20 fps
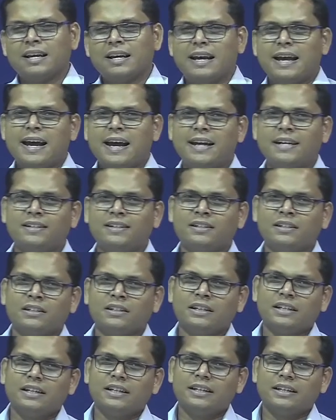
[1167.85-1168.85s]
and
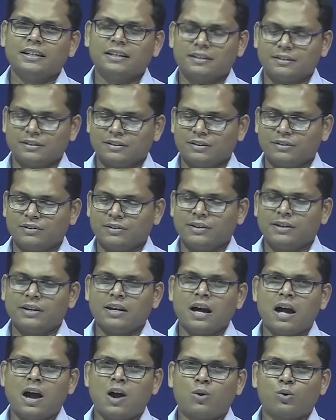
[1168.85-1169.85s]

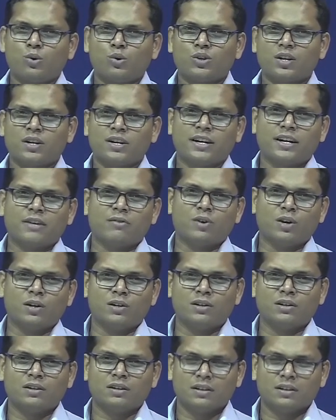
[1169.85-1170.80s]
how do you generate a word?